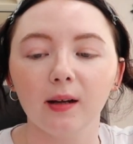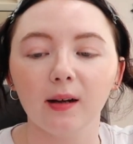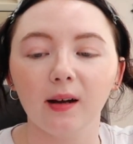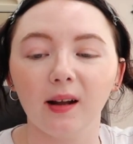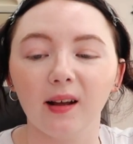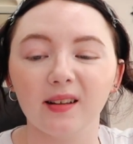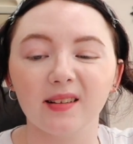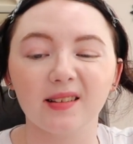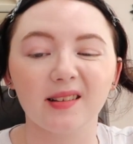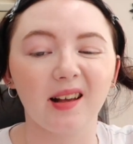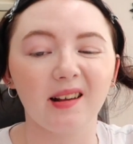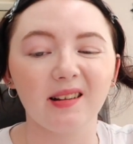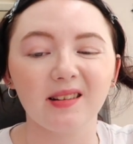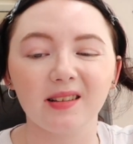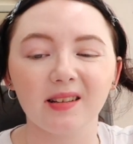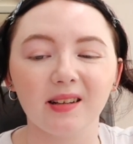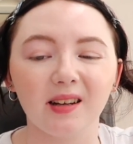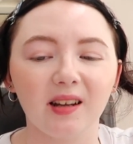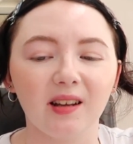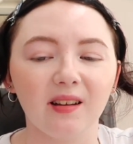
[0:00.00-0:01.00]
Like
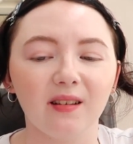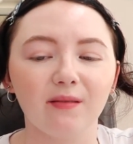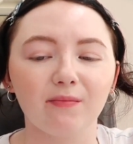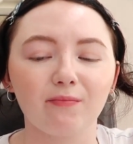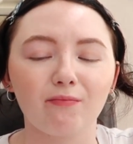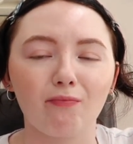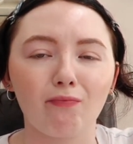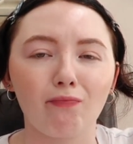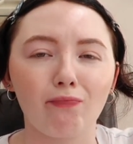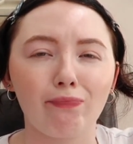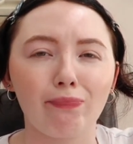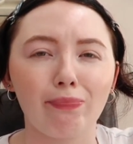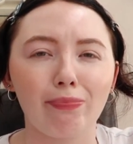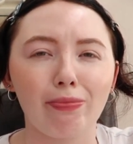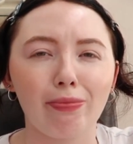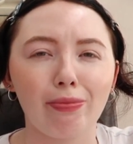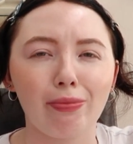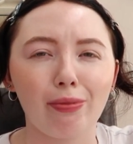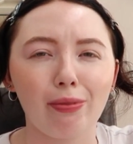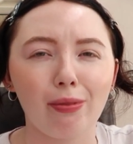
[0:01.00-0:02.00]
sat in it,
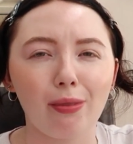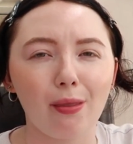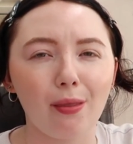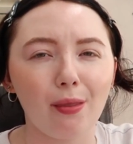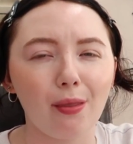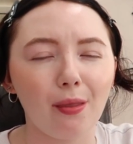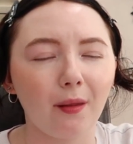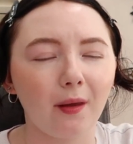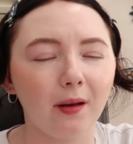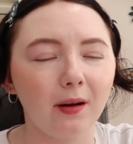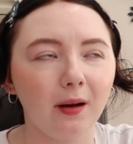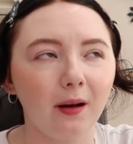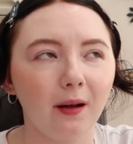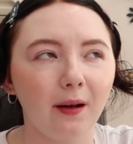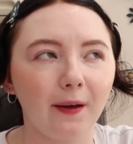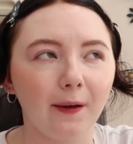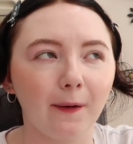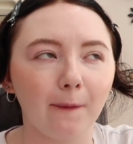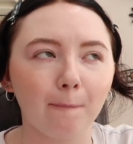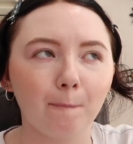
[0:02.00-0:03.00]

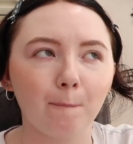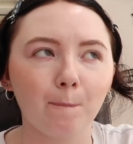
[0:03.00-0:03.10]
like